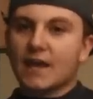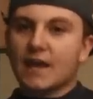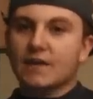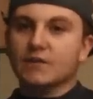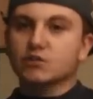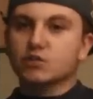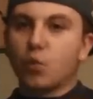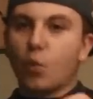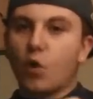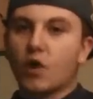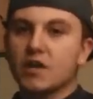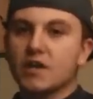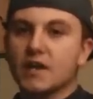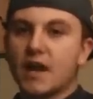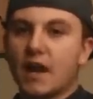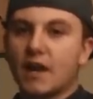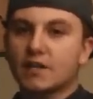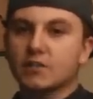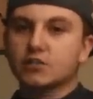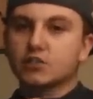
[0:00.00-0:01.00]
in
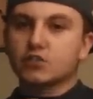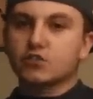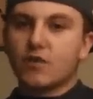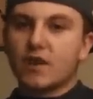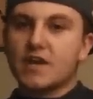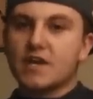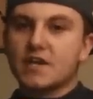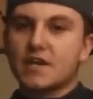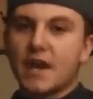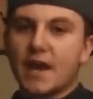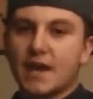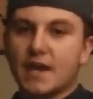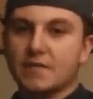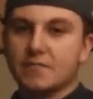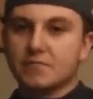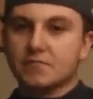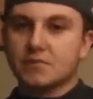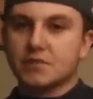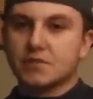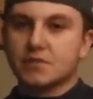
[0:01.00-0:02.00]
29 straight
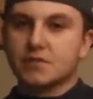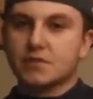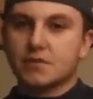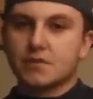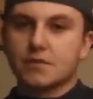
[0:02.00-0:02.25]
games.